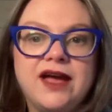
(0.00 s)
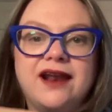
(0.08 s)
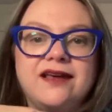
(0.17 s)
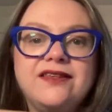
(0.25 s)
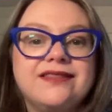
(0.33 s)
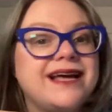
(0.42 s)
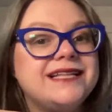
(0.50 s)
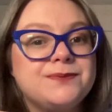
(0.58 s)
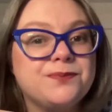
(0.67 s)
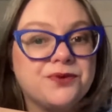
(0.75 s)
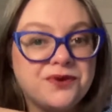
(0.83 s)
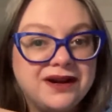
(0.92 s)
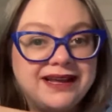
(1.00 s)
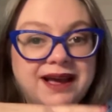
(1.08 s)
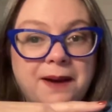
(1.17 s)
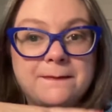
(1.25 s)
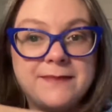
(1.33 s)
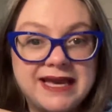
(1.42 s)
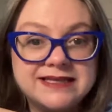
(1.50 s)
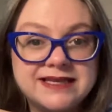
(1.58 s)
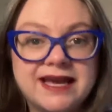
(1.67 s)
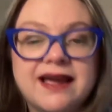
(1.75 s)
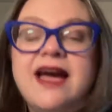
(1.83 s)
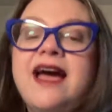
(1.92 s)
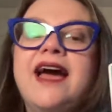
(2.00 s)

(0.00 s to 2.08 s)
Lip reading: And I think that's pretty amazing.